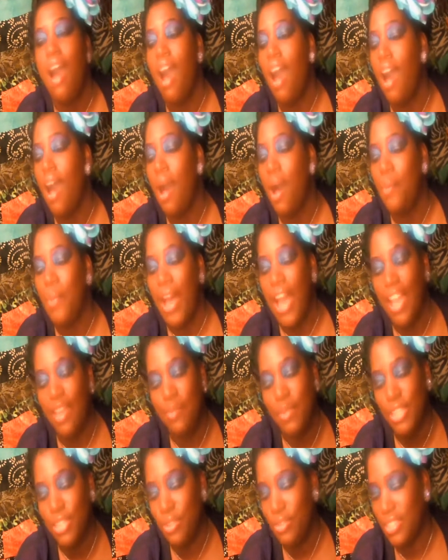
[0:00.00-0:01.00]
Um, I've
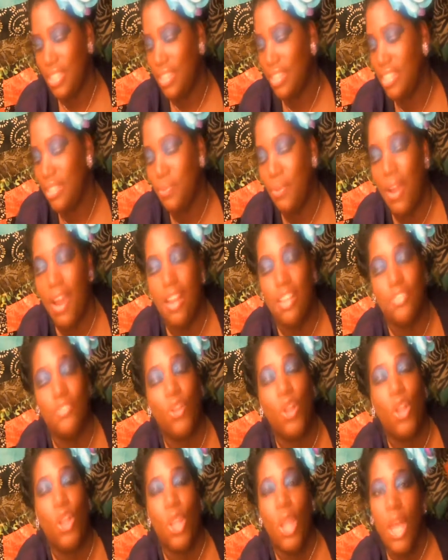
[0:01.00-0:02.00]
been using these products for
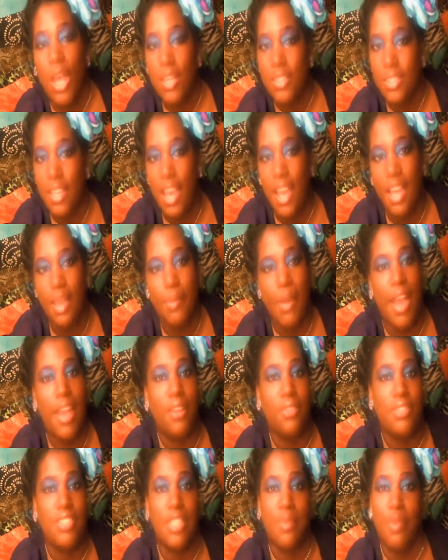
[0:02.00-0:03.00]
a long time. I
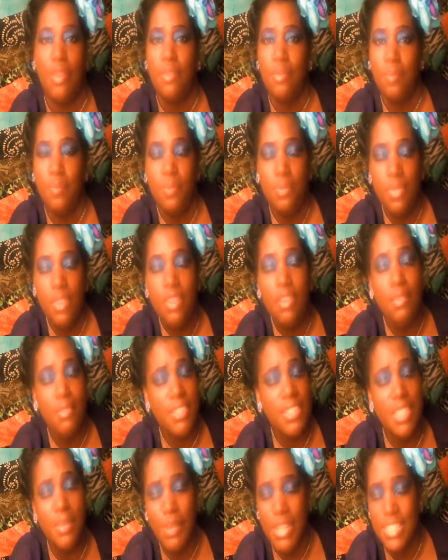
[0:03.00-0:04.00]
don't see
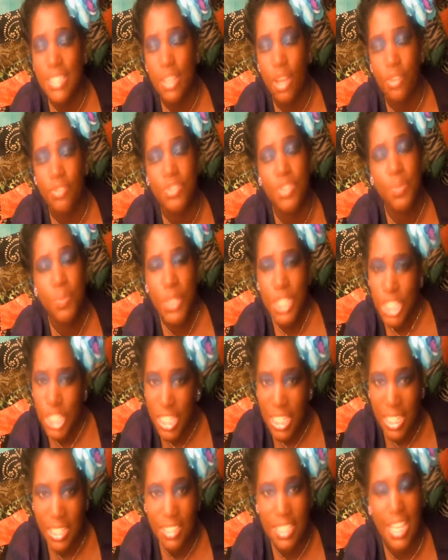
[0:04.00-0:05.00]
see myself
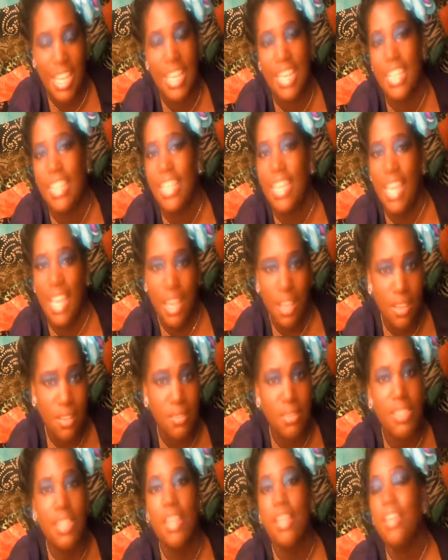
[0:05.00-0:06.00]
switching to anything else.